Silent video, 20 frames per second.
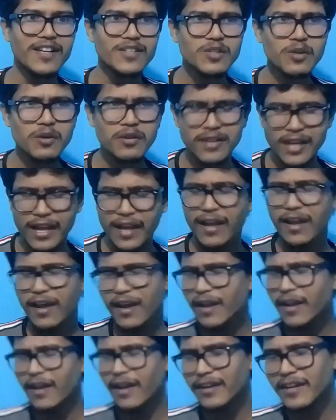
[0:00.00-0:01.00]
So,
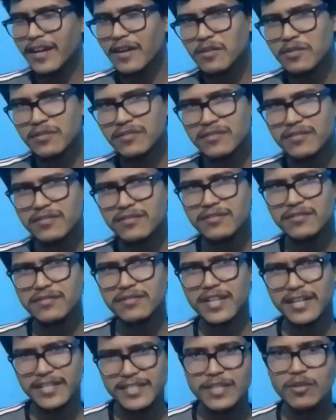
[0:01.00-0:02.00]
and now
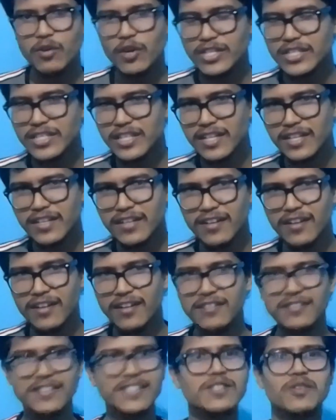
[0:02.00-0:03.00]
there is a question.
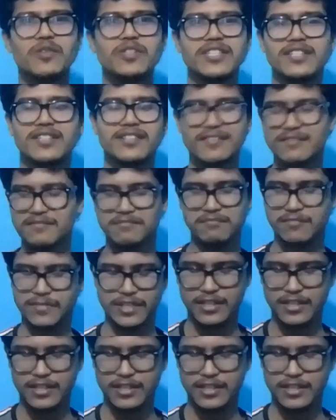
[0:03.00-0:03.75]
This question,